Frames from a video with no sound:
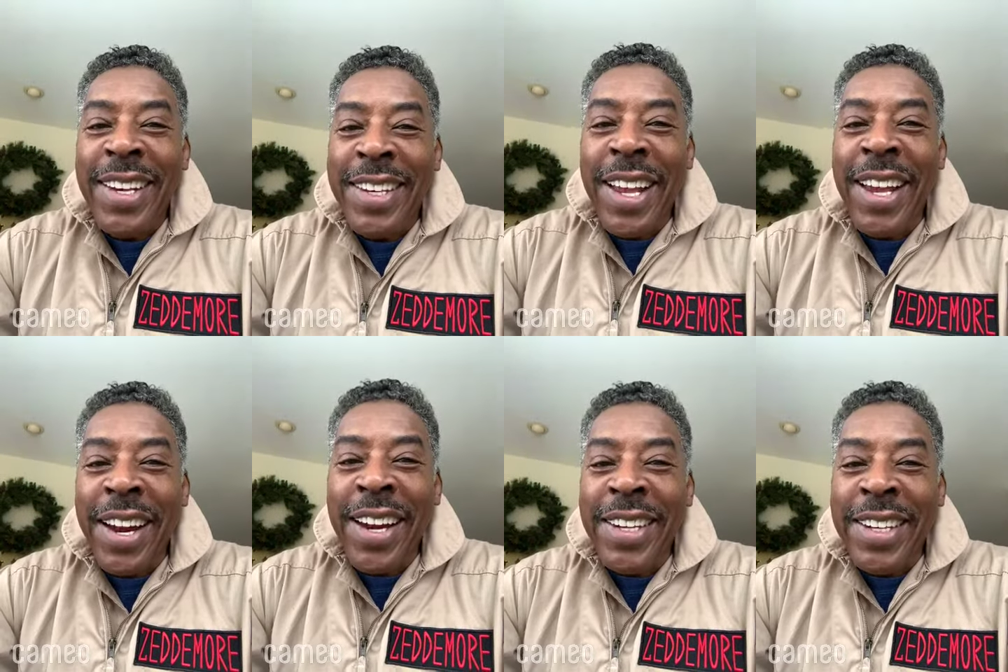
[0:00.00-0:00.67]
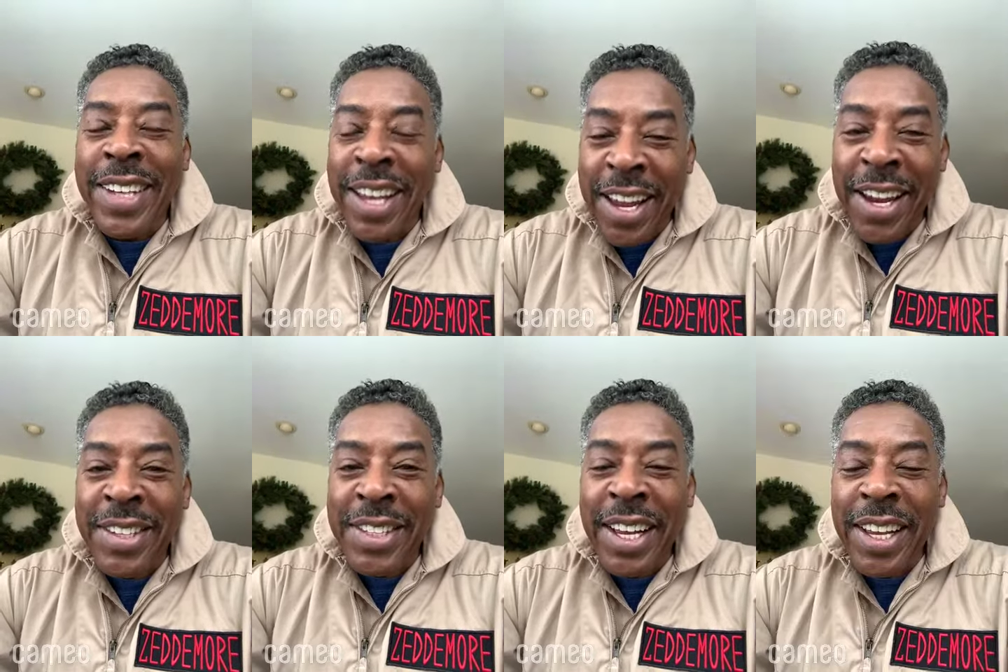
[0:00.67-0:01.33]
Take
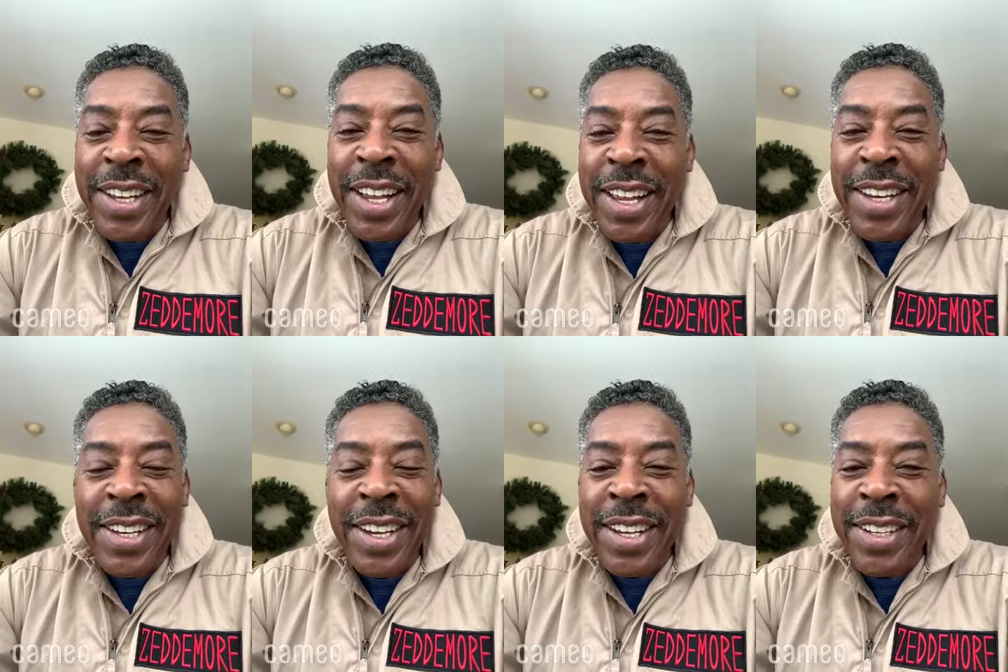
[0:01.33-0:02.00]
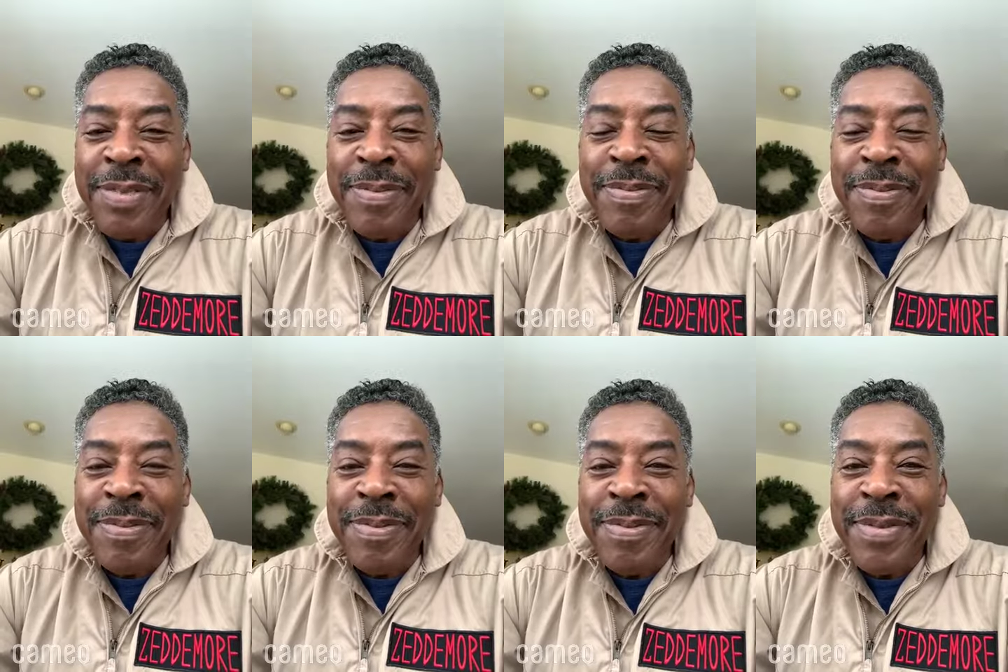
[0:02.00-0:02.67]
care, Jay, and
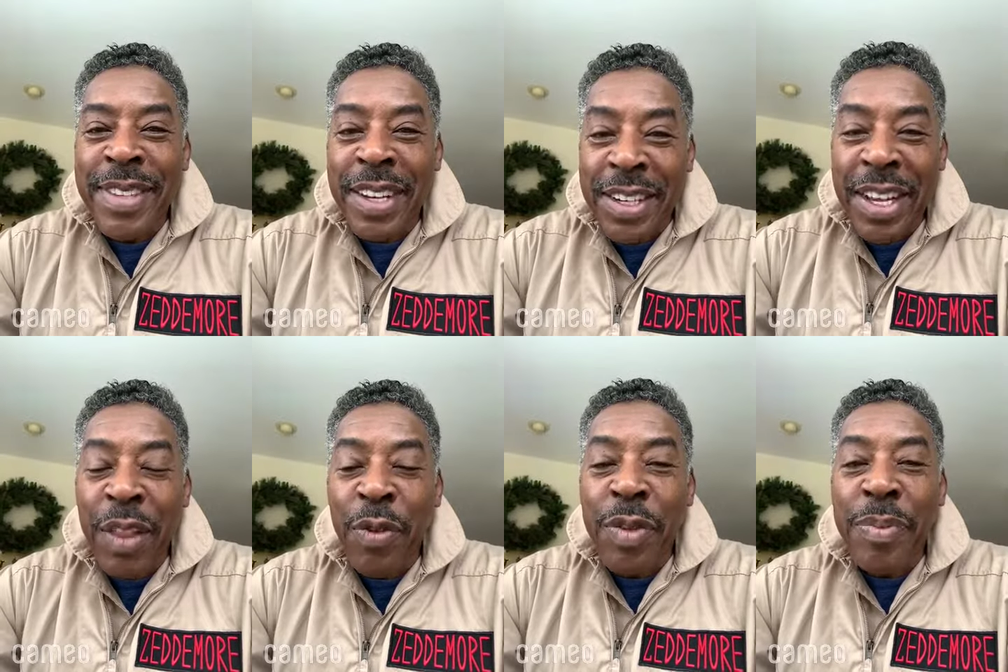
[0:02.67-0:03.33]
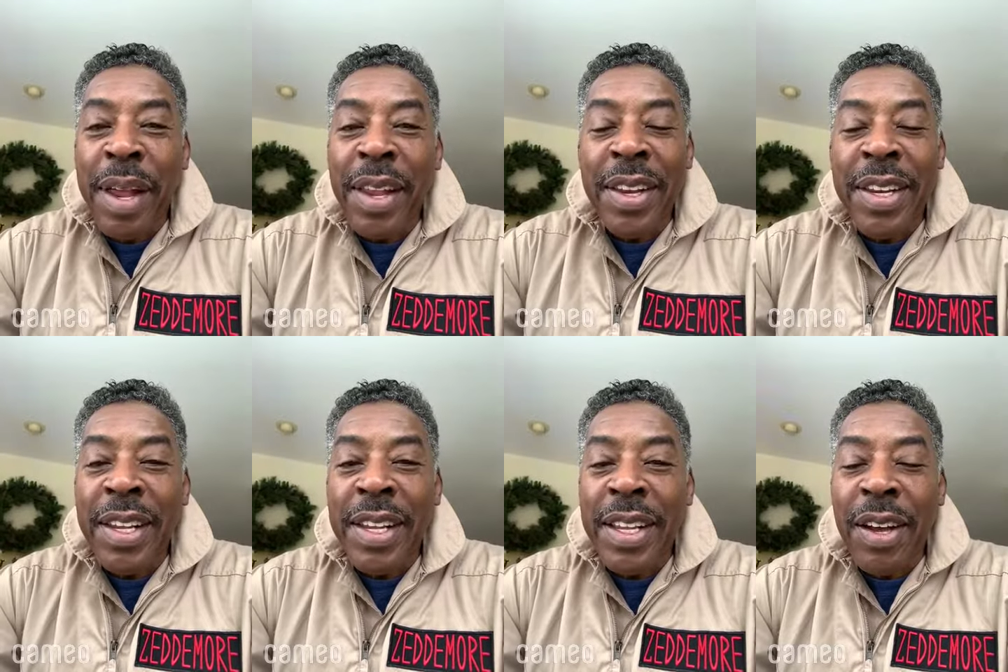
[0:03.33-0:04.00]
get together with
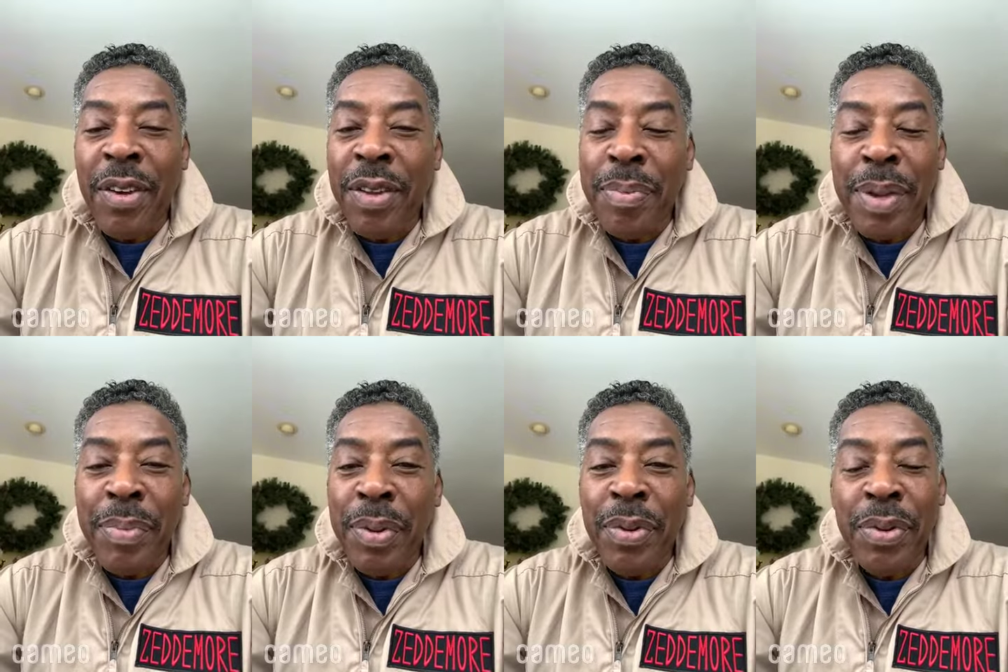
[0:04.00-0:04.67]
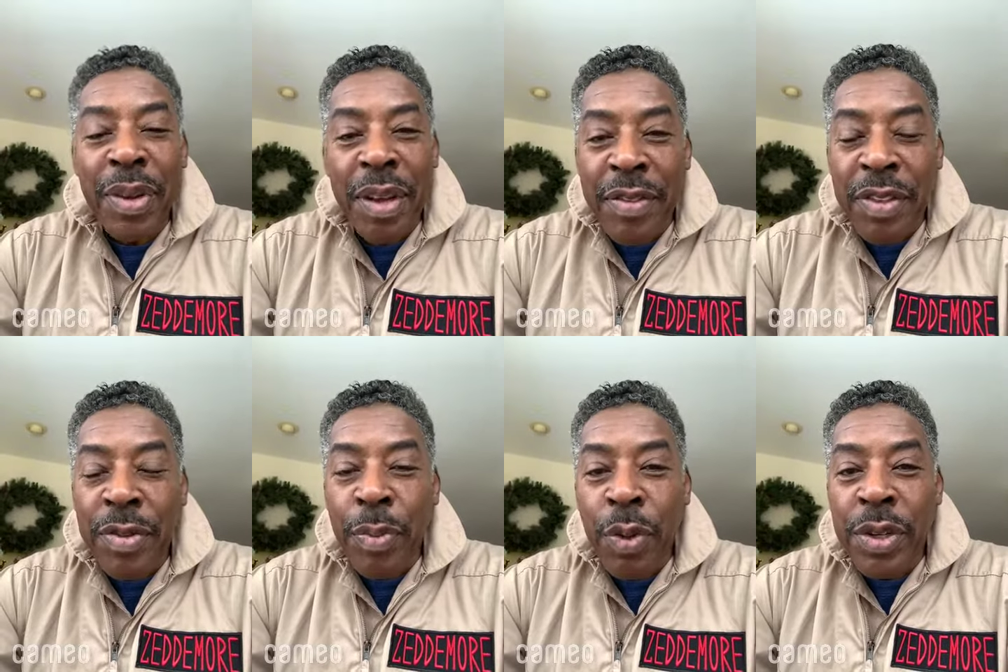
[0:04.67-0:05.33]
Melanie, all the people who love and
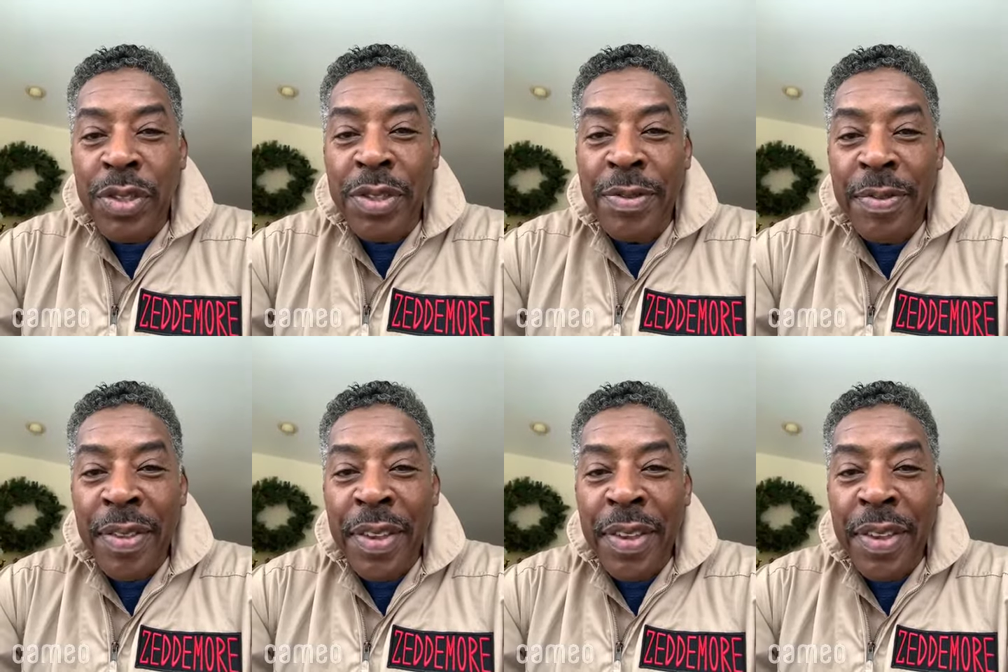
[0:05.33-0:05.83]
support you,